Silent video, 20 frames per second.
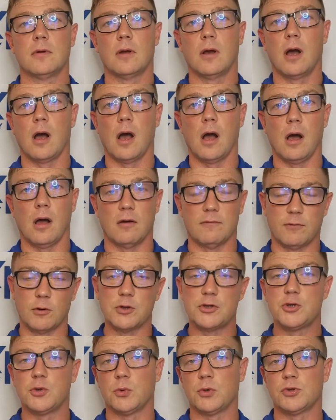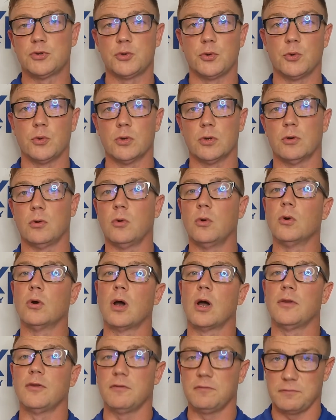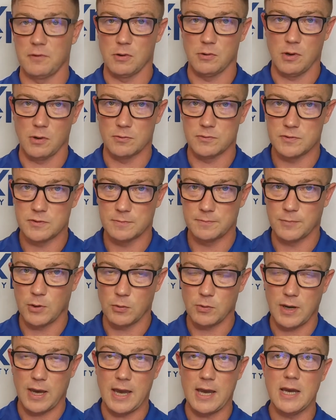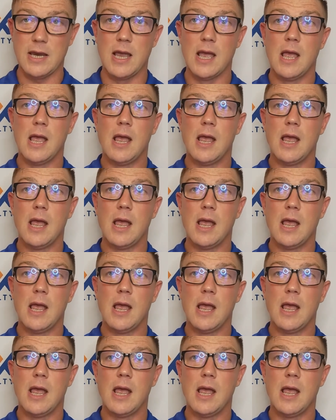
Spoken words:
a virtual tour or on the photos, okay?